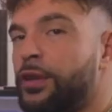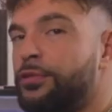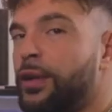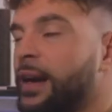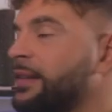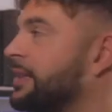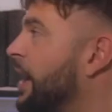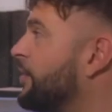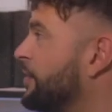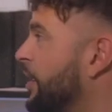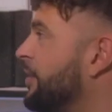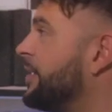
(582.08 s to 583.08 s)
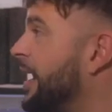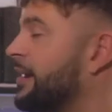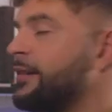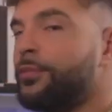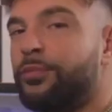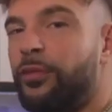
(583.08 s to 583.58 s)
what the track sounds like at the
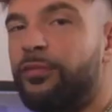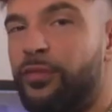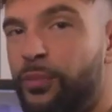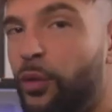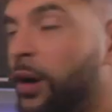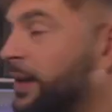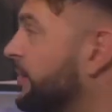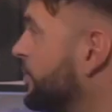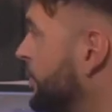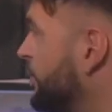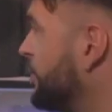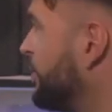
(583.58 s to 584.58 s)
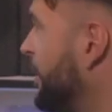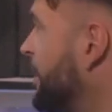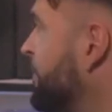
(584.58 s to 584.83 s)
end from what I need to do to it.